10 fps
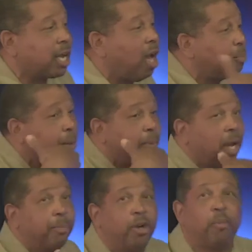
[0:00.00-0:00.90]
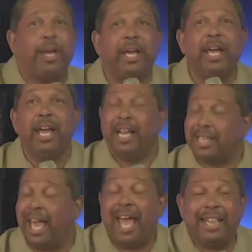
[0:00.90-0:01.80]
people up during the week and say,
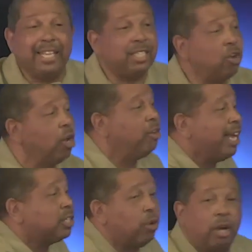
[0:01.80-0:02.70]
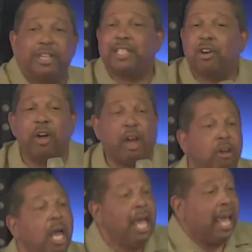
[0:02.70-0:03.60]
hey, this is going on, that's going on, this is going on,
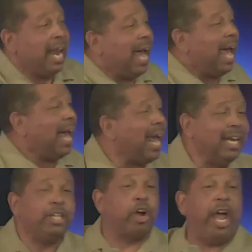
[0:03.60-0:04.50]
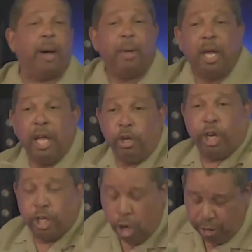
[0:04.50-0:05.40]
and I, I need your help. You can
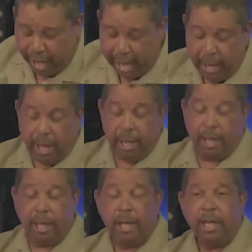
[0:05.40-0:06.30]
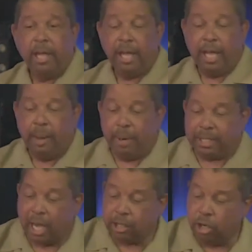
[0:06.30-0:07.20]
do that, but it's
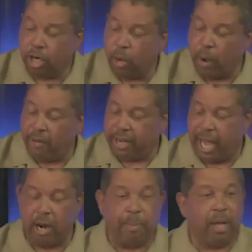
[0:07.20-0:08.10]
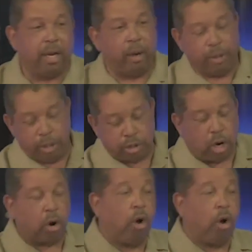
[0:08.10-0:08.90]
also a good way of accountability. When you start going